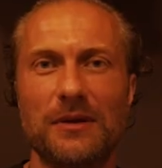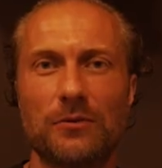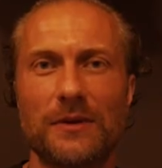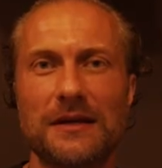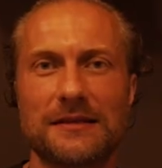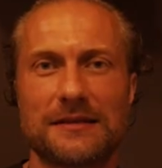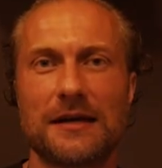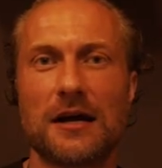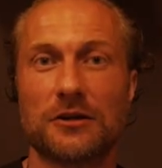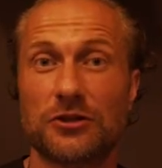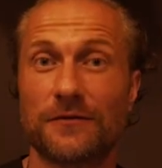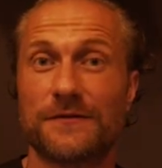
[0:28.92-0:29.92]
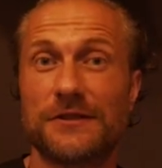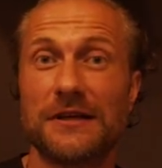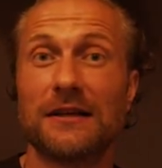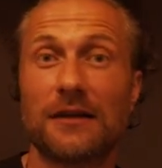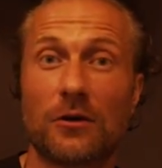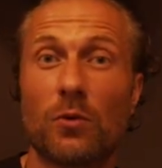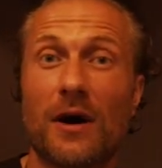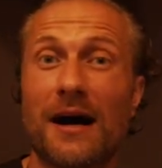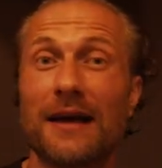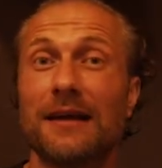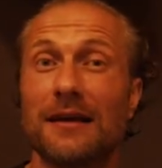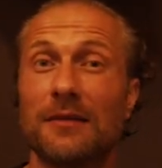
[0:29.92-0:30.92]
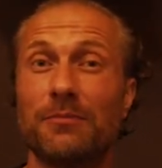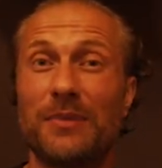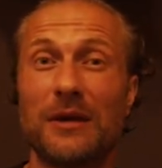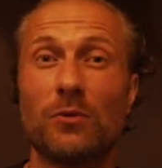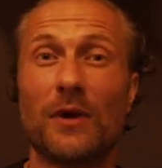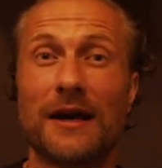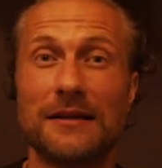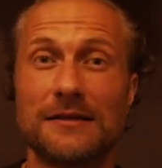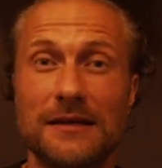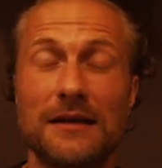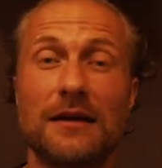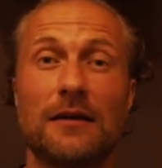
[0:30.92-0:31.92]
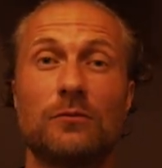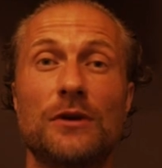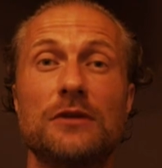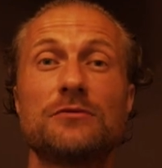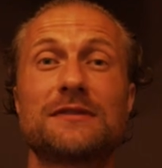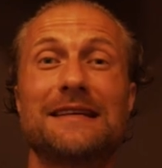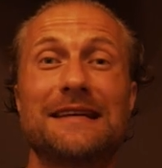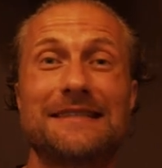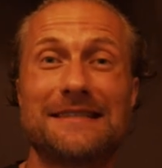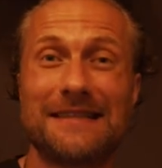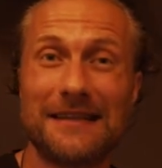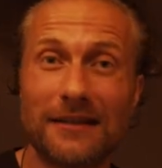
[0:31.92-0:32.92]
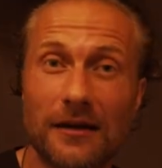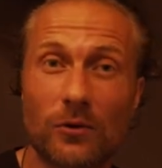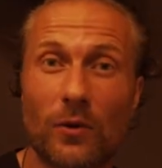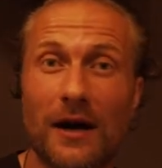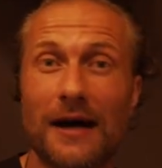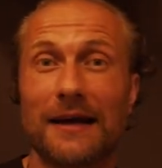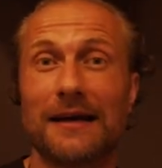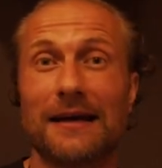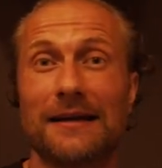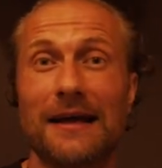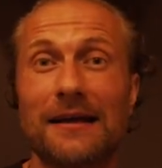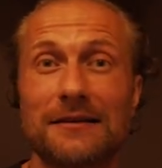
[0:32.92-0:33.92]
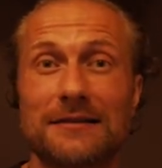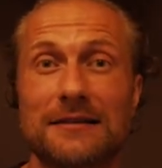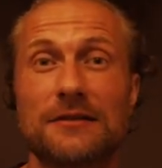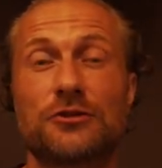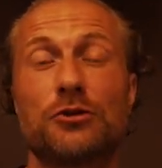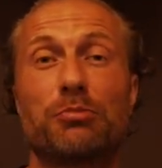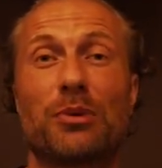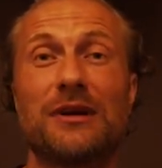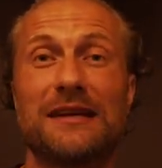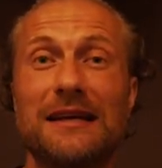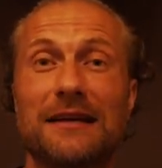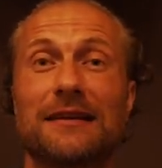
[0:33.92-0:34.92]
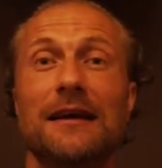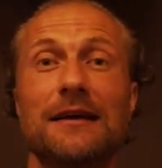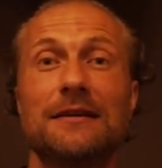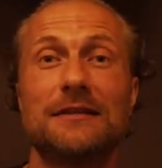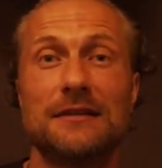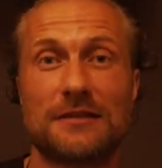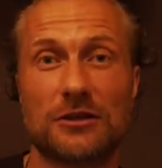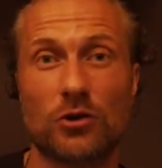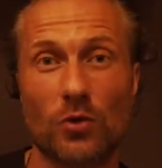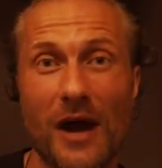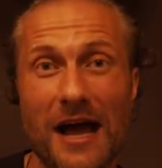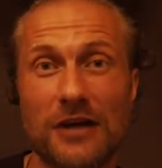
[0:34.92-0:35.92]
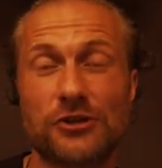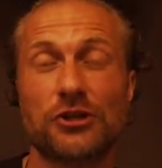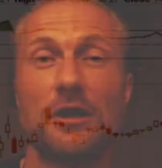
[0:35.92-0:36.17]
between the stocks of TLRY and BYND, and we used the TLRY analysis to predict this crash